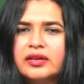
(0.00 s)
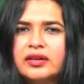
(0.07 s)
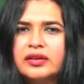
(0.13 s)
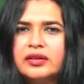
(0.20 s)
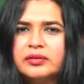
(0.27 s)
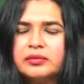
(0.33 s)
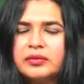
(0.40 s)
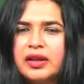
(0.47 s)

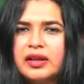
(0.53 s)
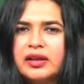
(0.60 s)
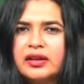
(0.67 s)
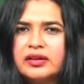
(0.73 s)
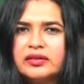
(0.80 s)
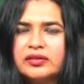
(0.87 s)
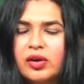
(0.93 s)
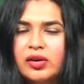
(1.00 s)
a
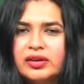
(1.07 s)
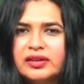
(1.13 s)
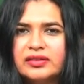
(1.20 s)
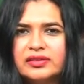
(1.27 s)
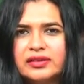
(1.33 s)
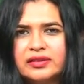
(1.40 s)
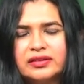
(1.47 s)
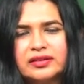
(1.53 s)

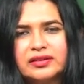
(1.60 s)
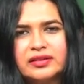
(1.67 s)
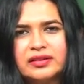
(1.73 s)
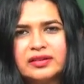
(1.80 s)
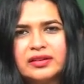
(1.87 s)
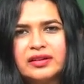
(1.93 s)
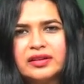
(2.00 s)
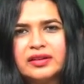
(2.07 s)
solecis
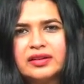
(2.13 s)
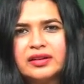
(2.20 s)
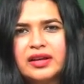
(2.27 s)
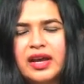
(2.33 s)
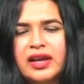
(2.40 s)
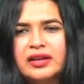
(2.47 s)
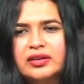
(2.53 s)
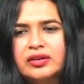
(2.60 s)

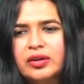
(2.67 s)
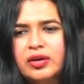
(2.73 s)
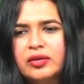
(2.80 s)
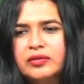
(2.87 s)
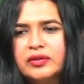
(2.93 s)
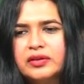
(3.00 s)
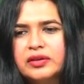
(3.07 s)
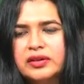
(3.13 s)
kind
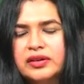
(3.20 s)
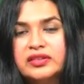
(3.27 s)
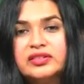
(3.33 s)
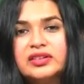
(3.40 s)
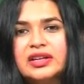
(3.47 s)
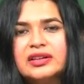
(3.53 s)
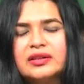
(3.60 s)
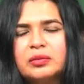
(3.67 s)
of a
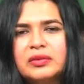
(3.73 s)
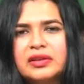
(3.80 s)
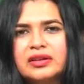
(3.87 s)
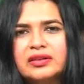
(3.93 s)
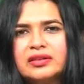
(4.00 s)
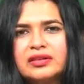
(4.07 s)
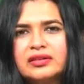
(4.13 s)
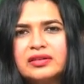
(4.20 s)

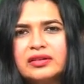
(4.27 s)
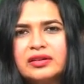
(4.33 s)
statement,